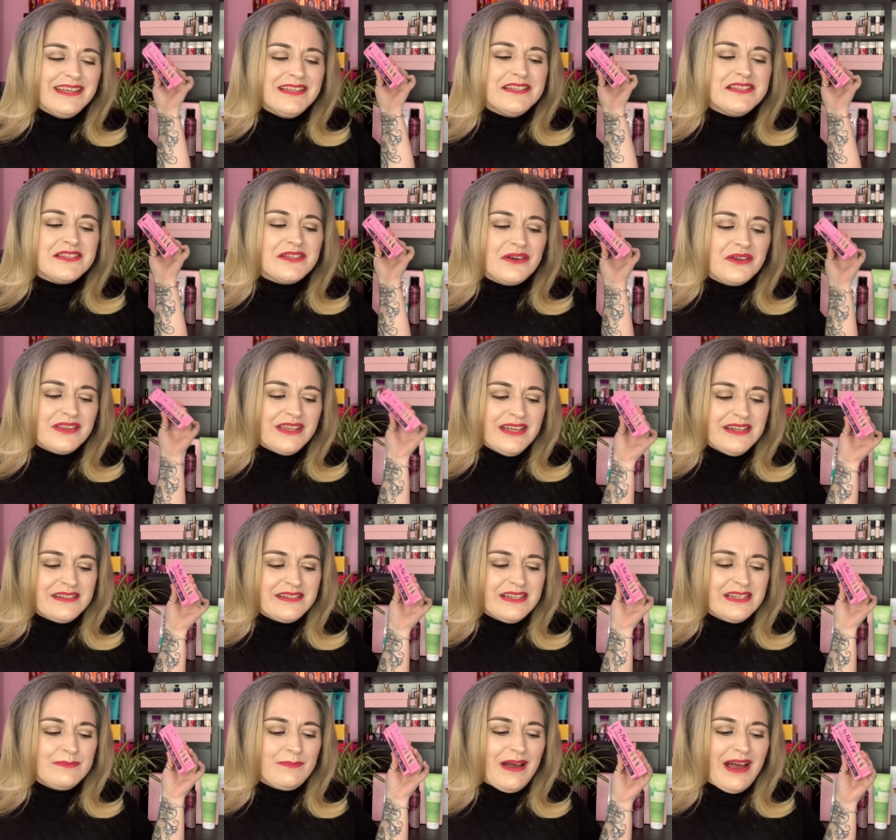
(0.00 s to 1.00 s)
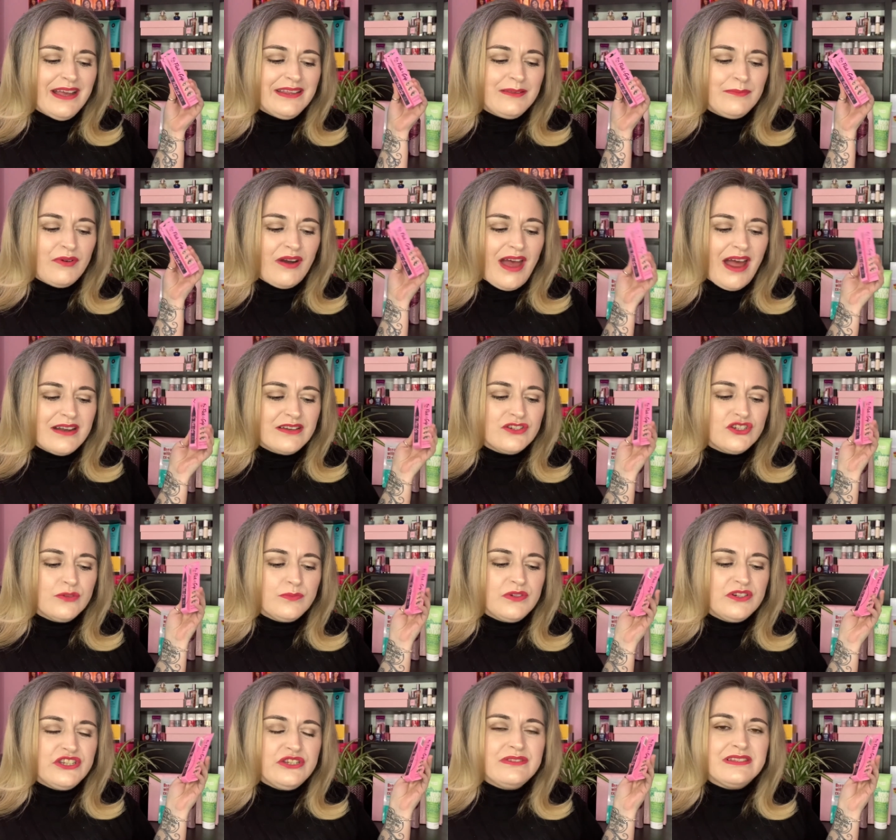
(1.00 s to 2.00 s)
So this is by the brand
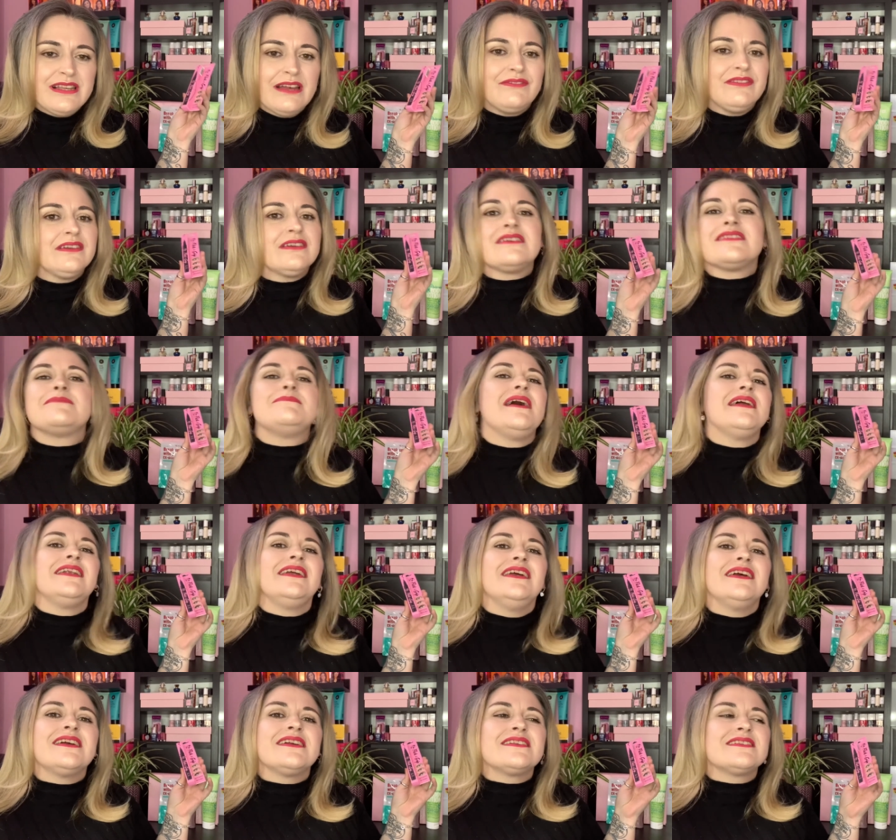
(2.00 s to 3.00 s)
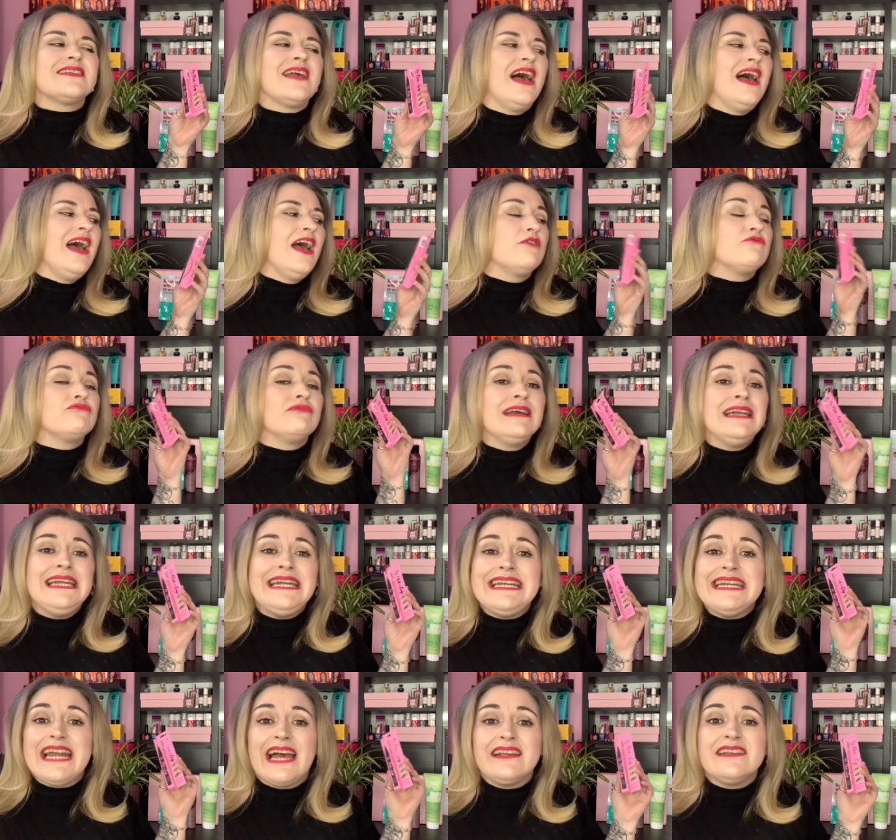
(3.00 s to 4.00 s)
W7 Cosmetics. Uh,
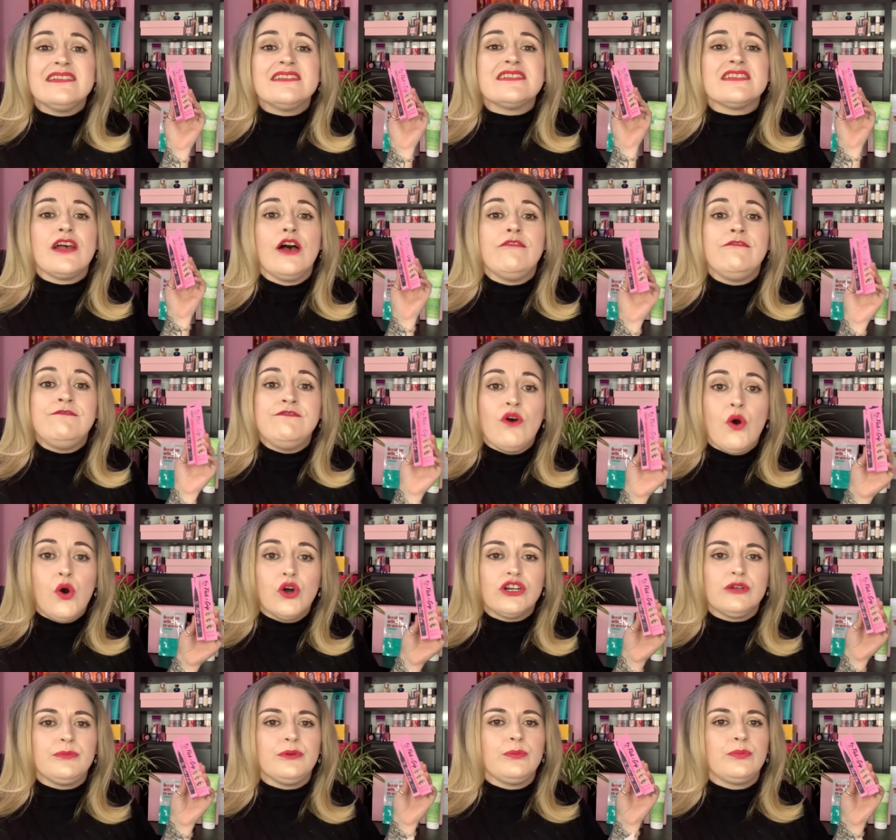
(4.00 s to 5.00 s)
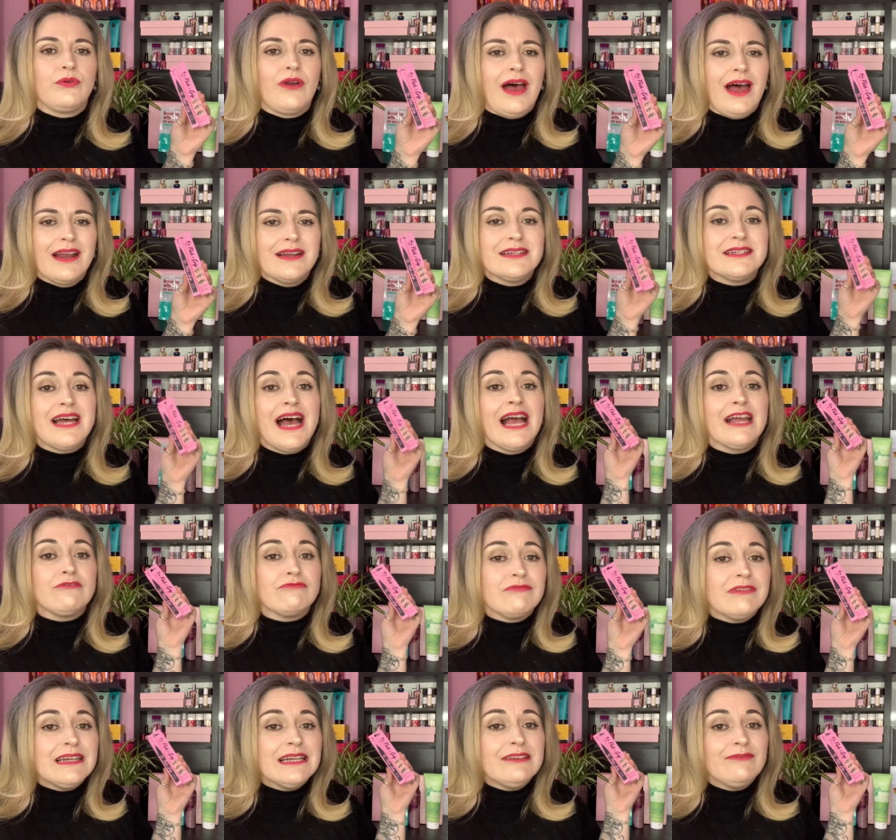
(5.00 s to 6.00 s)
really nice, affordable brand. I
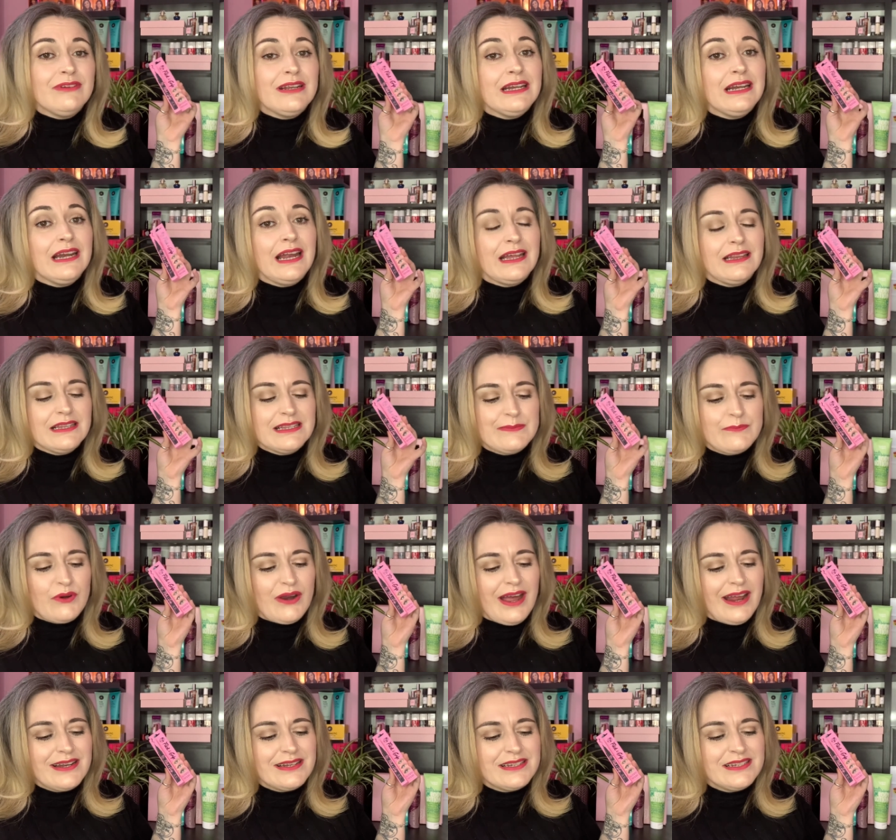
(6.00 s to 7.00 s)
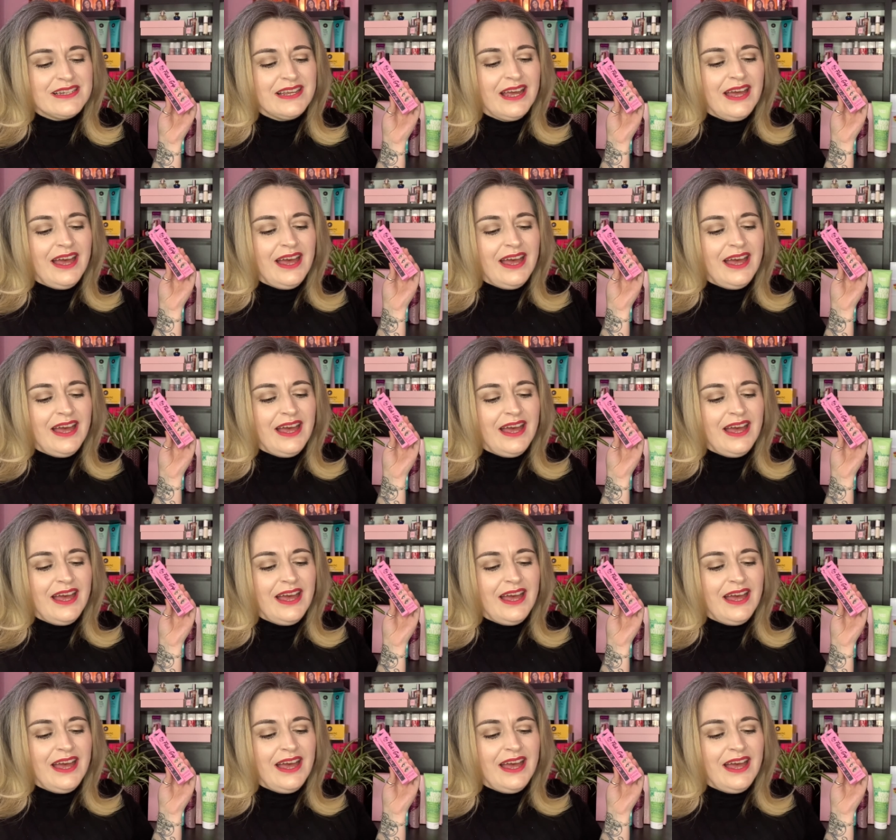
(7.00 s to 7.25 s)
really, really like this brand.